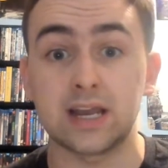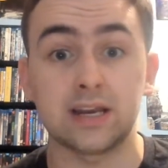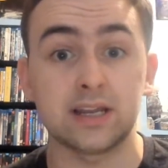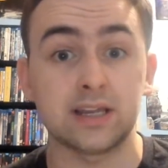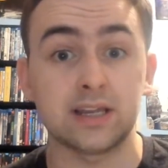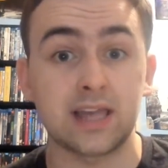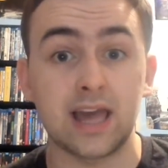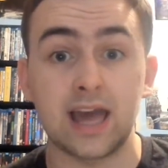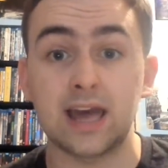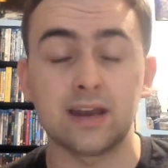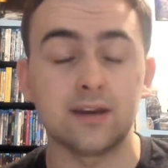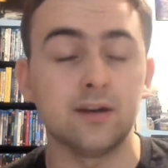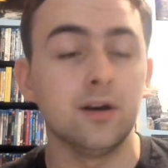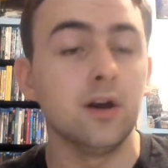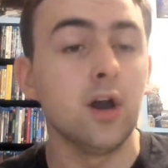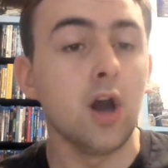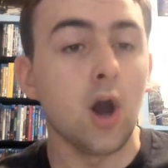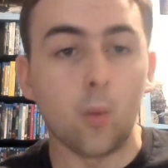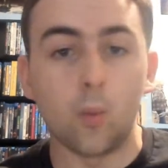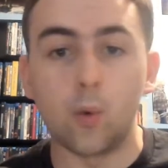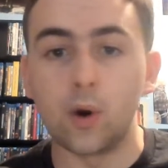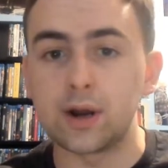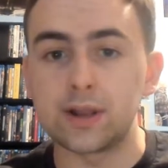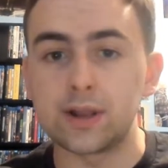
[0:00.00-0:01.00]
And again,
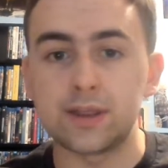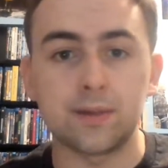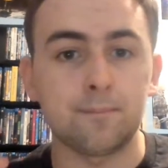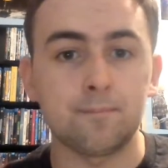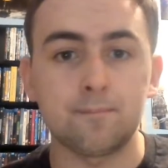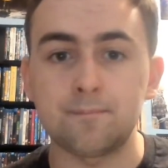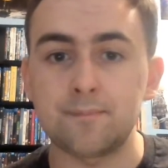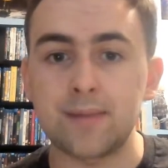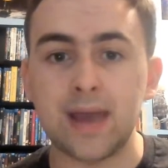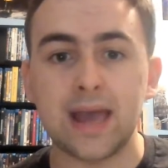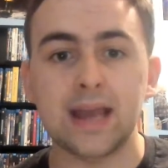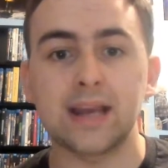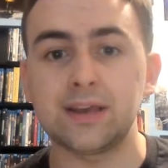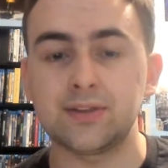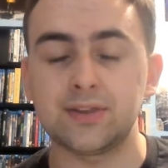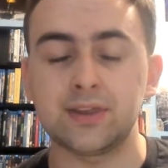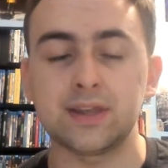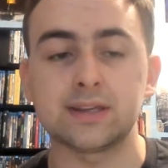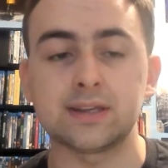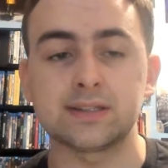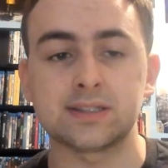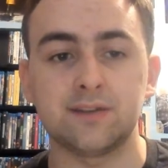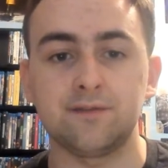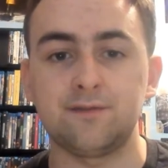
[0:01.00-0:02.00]
one of the many
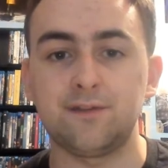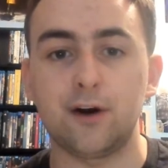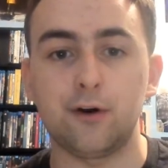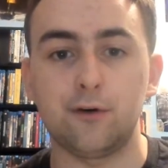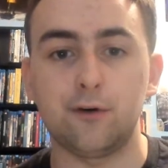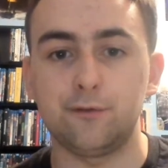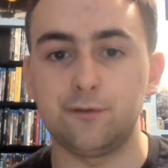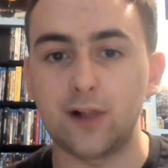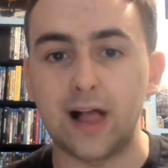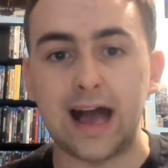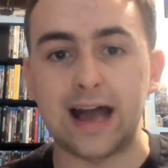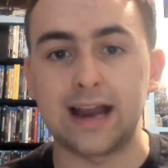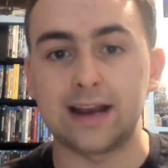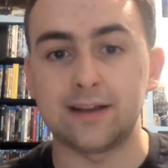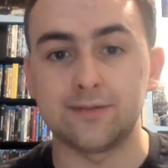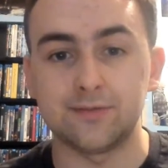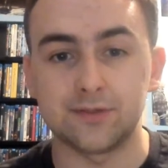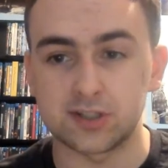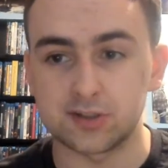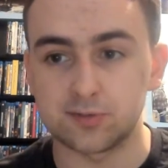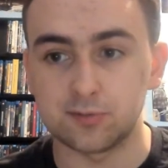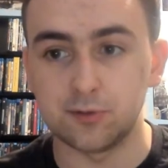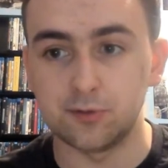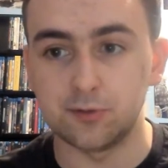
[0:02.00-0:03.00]
things that fell flat in
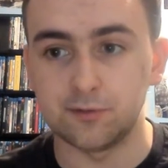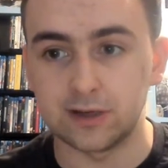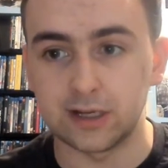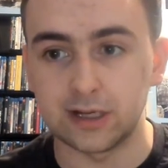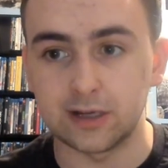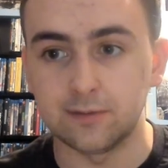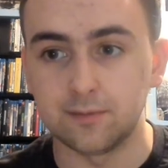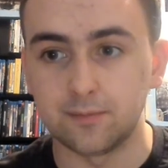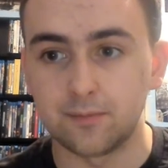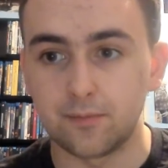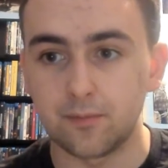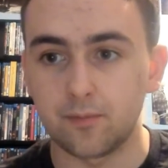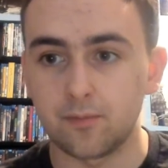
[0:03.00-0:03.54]
this movie.